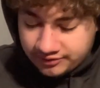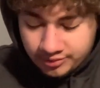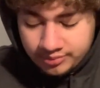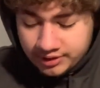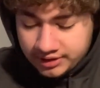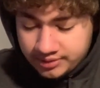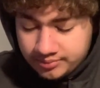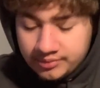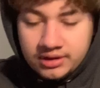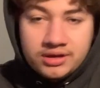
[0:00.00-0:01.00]
I'll bring
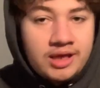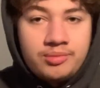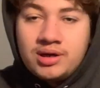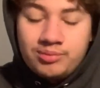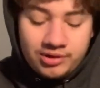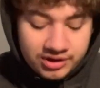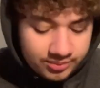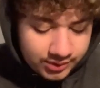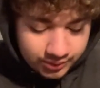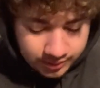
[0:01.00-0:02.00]
them and keep a couple on the
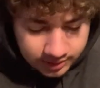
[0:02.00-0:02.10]
boat.